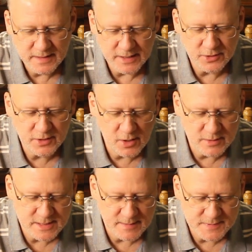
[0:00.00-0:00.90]
And you can
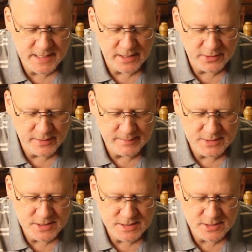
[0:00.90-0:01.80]
always upscale your
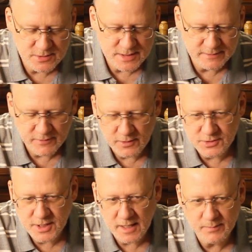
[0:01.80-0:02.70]
images using
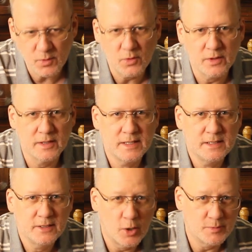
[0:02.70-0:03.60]
Photoshop or
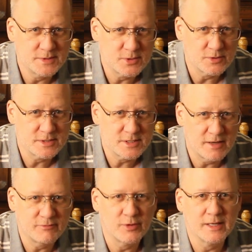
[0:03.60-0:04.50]
open source
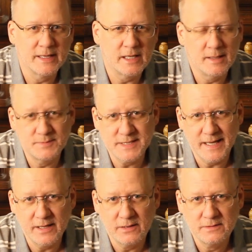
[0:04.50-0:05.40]
software like
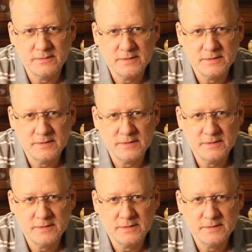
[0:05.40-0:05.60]
Upscale.